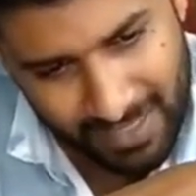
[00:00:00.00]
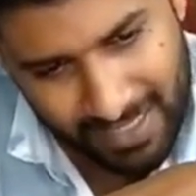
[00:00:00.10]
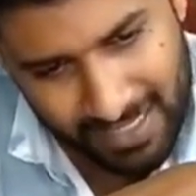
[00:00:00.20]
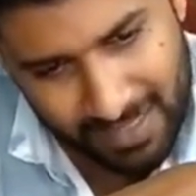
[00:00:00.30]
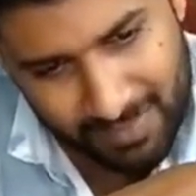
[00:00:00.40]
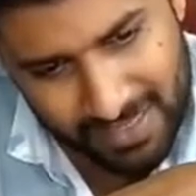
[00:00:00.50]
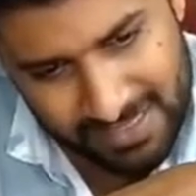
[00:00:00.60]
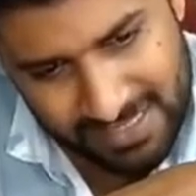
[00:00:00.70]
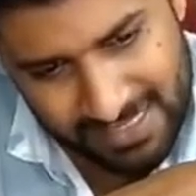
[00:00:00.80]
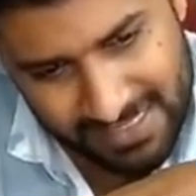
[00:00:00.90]

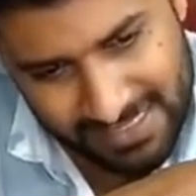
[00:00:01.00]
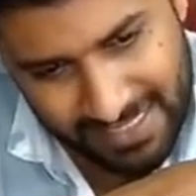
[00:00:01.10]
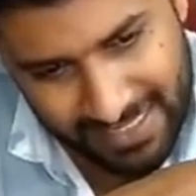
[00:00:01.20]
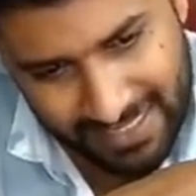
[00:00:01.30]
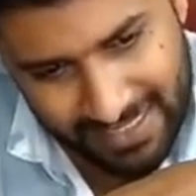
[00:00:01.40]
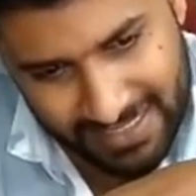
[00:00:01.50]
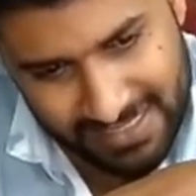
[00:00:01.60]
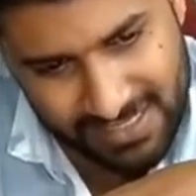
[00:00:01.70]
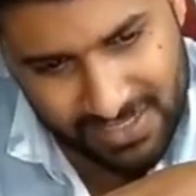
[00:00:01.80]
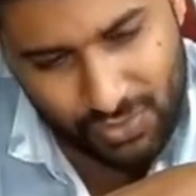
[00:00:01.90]
Elements is
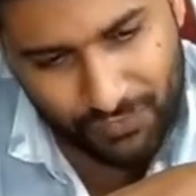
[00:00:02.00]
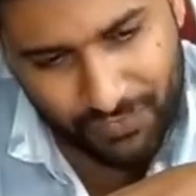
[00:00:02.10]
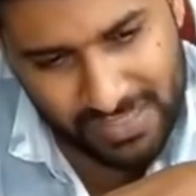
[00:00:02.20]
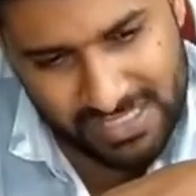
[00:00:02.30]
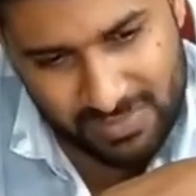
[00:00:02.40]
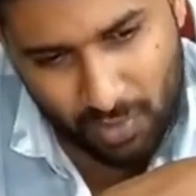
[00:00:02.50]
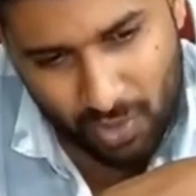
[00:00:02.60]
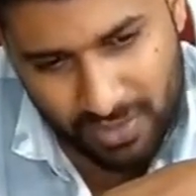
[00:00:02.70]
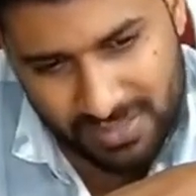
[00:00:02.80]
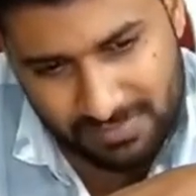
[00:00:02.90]
increased. So first
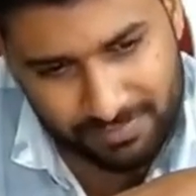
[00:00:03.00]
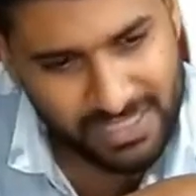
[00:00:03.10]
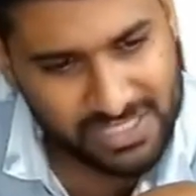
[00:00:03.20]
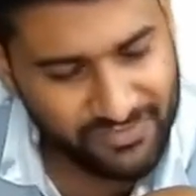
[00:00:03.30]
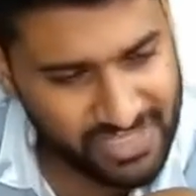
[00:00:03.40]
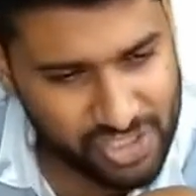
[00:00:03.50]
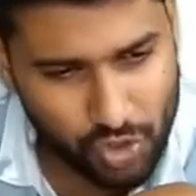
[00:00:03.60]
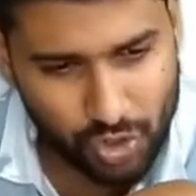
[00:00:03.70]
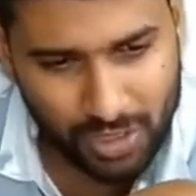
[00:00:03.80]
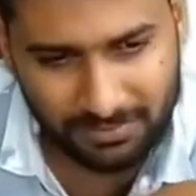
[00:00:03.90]
box means first
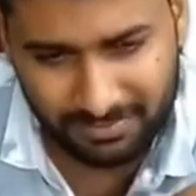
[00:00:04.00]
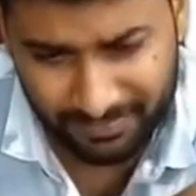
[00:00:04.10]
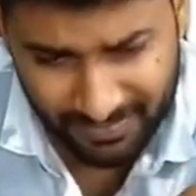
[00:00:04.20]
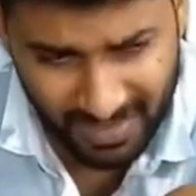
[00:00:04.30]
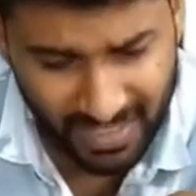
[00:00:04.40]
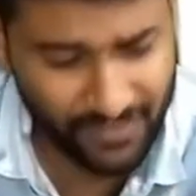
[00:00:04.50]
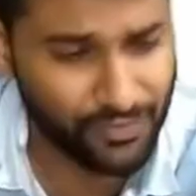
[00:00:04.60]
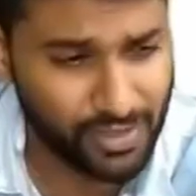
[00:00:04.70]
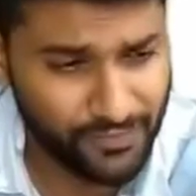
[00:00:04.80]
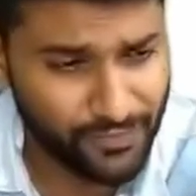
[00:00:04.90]
column.
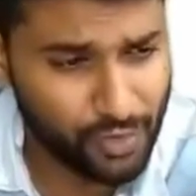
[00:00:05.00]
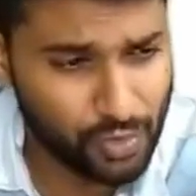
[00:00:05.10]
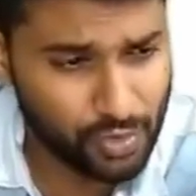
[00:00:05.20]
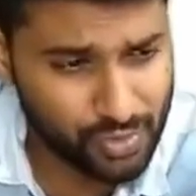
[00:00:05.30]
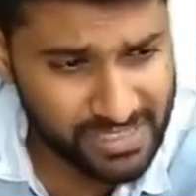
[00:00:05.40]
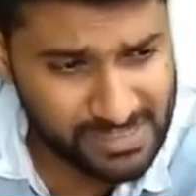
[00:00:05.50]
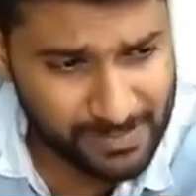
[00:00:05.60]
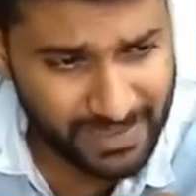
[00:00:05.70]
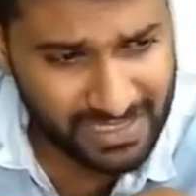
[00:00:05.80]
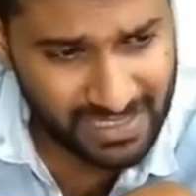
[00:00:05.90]
If you go through this
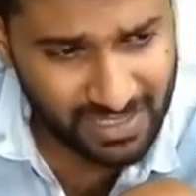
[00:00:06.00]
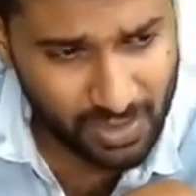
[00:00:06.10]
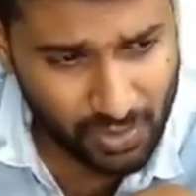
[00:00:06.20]
particular